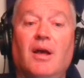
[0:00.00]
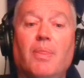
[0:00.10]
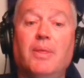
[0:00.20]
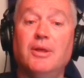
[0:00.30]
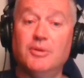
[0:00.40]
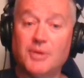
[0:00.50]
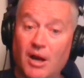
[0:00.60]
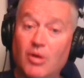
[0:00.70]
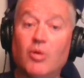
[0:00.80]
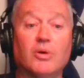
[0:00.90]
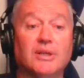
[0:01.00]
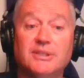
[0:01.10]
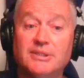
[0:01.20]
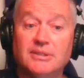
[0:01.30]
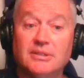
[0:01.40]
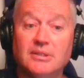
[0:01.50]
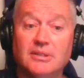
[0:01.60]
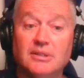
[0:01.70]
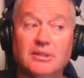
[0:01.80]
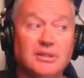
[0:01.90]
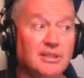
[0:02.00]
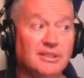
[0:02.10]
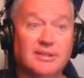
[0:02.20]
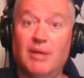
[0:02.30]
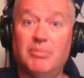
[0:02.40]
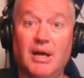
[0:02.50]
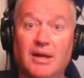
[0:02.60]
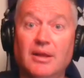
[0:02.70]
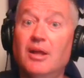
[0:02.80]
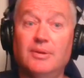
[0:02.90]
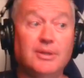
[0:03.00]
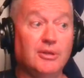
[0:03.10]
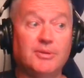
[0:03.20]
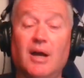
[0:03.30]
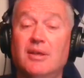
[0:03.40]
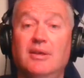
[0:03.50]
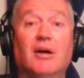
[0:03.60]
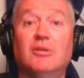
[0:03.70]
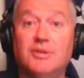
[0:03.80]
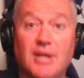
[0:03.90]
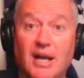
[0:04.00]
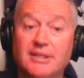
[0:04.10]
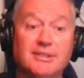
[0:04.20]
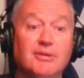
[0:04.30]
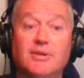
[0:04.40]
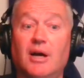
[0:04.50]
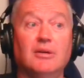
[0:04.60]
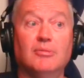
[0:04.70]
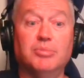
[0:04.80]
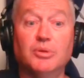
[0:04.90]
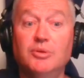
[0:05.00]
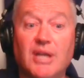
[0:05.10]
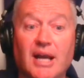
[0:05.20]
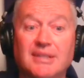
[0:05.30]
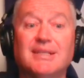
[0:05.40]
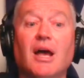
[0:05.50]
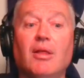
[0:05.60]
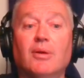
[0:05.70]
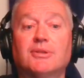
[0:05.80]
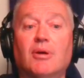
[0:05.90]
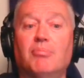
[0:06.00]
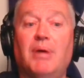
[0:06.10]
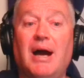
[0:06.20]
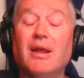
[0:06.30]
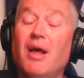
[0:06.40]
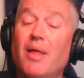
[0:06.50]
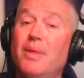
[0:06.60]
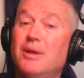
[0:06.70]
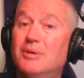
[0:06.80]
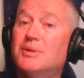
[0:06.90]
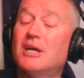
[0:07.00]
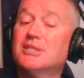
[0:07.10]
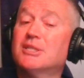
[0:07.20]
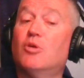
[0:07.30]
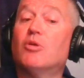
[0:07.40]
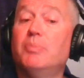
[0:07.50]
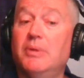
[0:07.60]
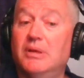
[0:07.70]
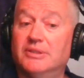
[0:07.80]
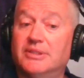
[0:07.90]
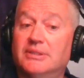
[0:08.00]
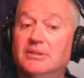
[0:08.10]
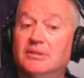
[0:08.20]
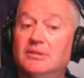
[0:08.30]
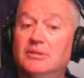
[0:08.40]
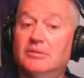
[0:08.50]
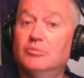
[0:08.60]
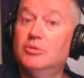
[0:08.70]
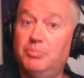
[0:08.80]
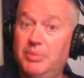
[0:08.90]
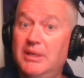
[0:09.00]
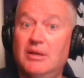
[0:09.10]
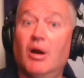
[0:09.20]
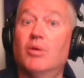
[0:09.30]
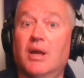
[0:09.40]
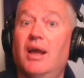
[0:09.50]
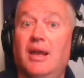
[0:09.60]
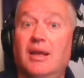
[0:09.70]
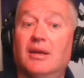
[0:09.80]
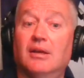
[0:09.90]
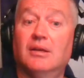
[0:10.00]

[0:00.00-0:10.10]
The Utah Hornets is not bad. The Utah Yellow Jackets, the Utah Blue Jackets, those aren't bad. The Utah Scorpions would be okay.